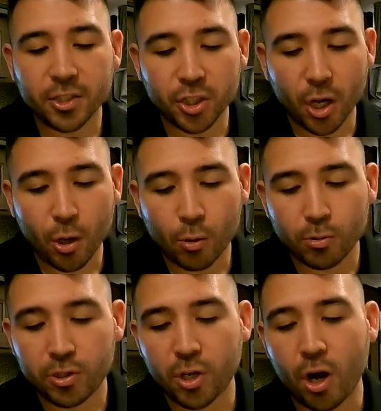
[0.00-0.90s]

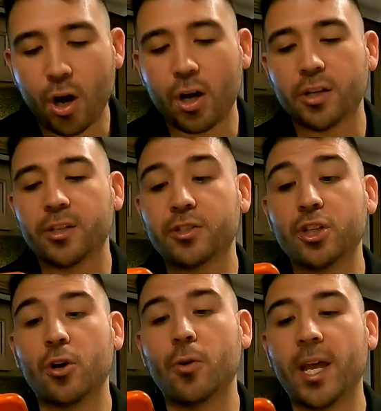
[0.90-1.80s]
Joe, Dawn,
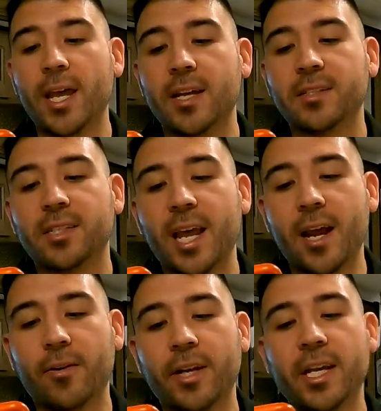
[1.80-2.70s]
Joanne,
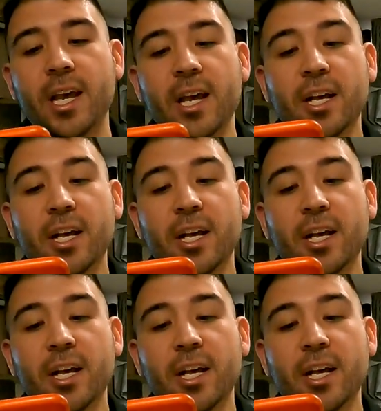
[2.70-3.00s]
Terry,